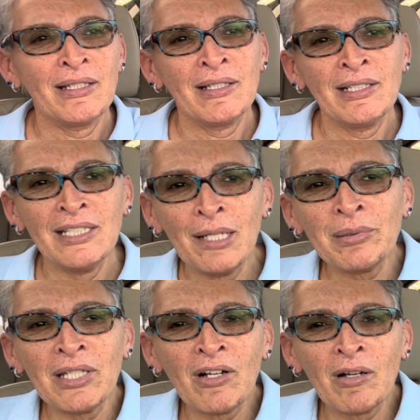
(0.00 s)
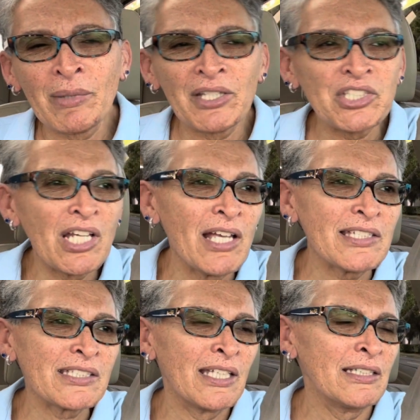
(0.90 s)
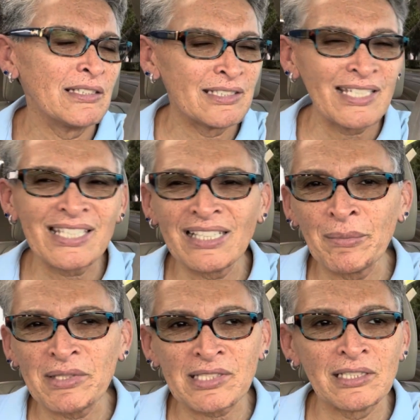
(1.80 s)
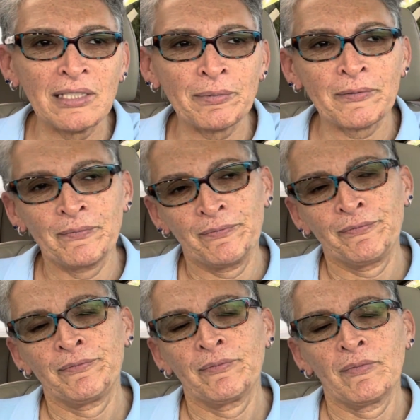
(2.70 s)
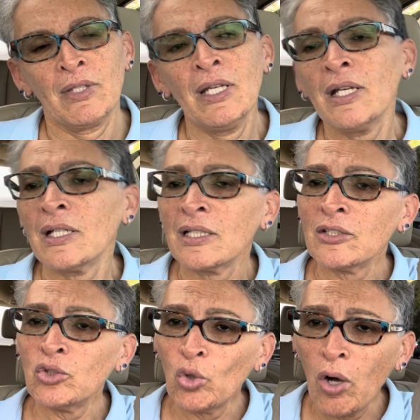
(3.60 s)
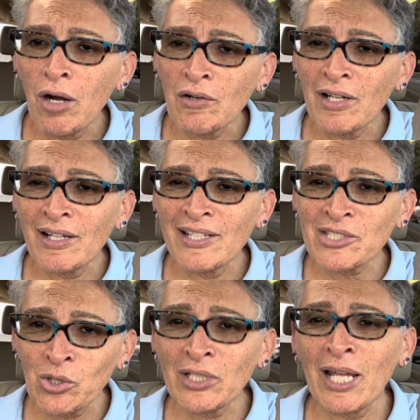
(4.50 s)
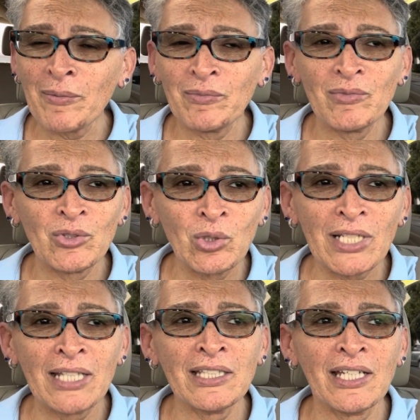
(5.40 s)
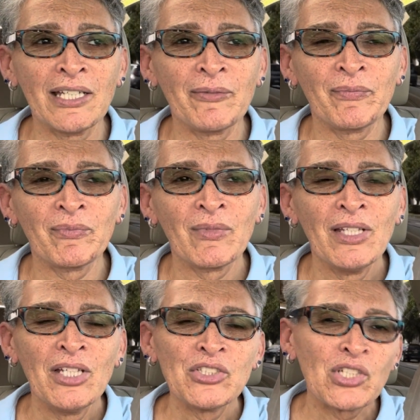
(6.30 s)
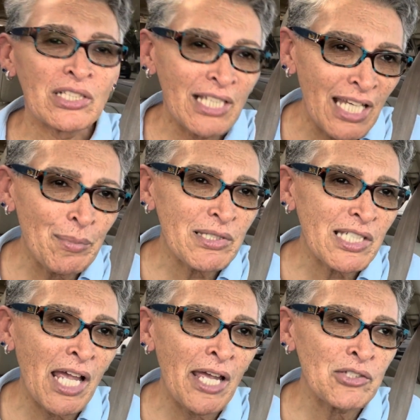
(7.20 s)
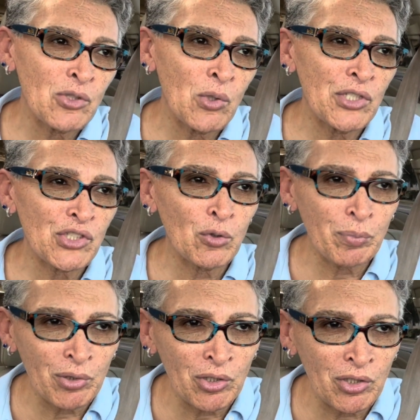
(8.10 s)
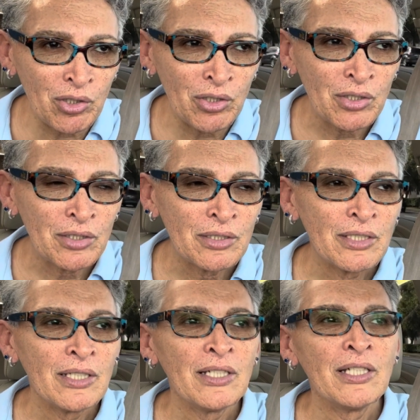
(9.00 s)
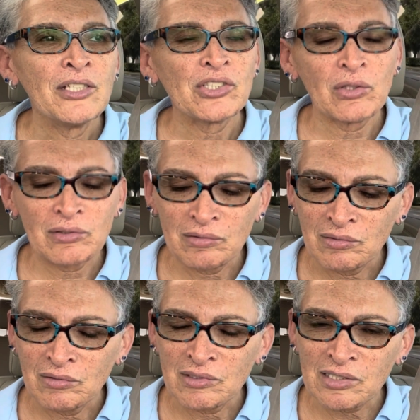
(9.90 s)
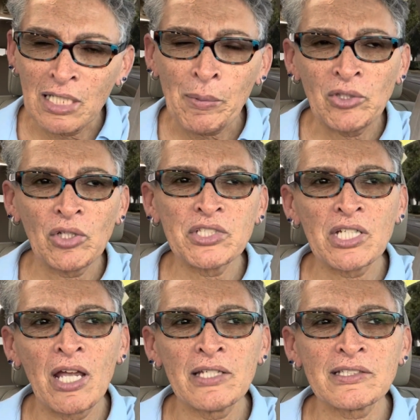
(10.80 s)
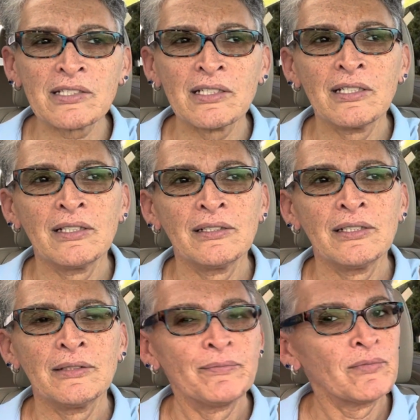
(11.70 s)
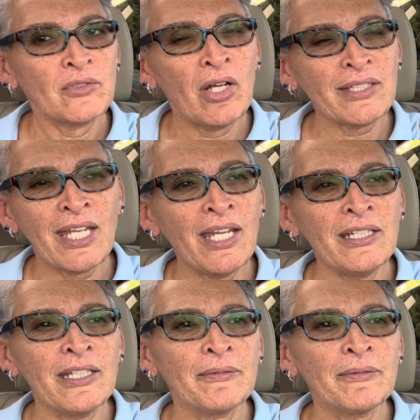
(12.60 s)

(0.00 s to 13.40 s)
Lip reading: nibbling on my chest and doesn't let me sleep. Nora is good at night. She'll lay beside you and she'll purr. She'll sleep on your chest. Not Katie.